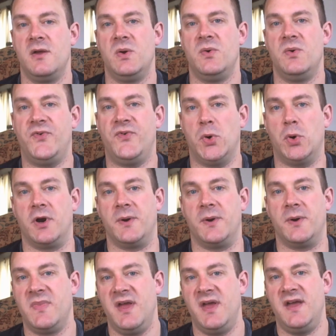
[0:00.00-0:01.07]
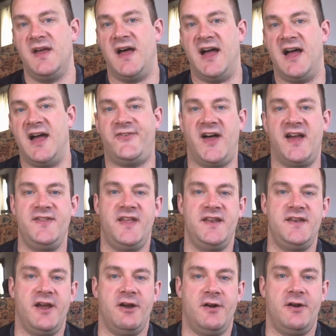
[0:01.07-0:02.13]
4. I find the
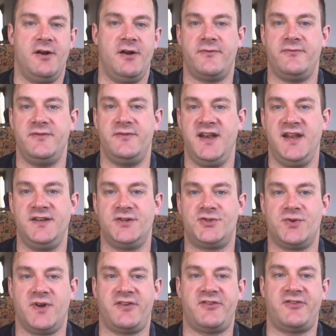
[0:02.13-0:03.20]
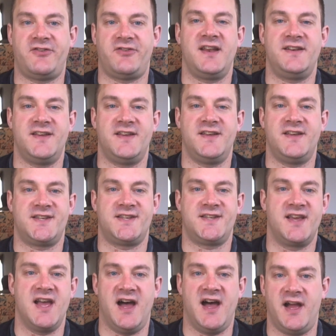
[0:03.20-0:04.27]
narrative of needing to trust scientists as
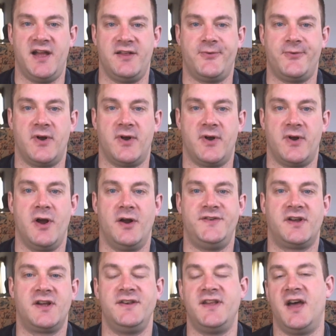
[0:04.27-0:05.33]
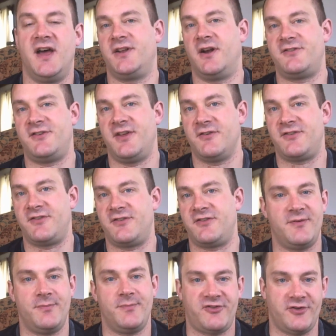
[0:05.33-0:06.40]
guides for how we are to conduct ourselves as
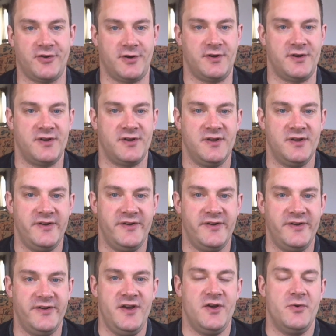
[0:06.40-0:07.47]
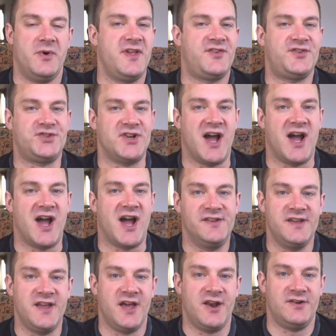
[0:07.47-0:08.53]
absurd. What is
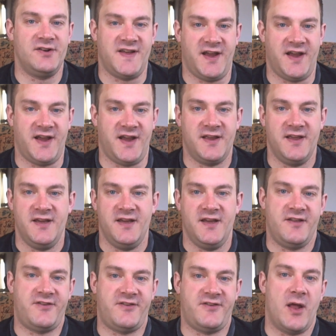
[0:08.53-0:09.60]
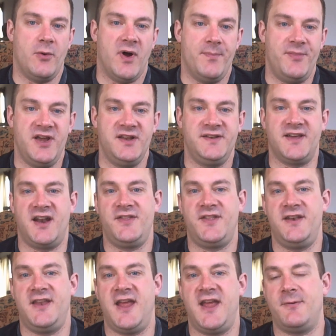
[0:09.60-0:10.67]
shockingly entertaining is that while being done in the
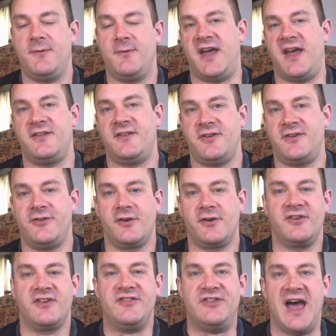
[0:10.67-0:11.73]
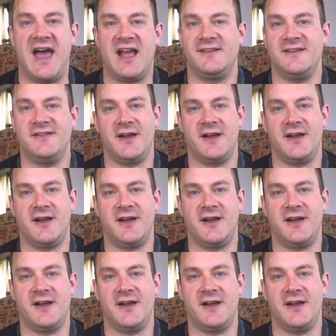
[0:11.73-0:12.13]
name of science, this looks exactly like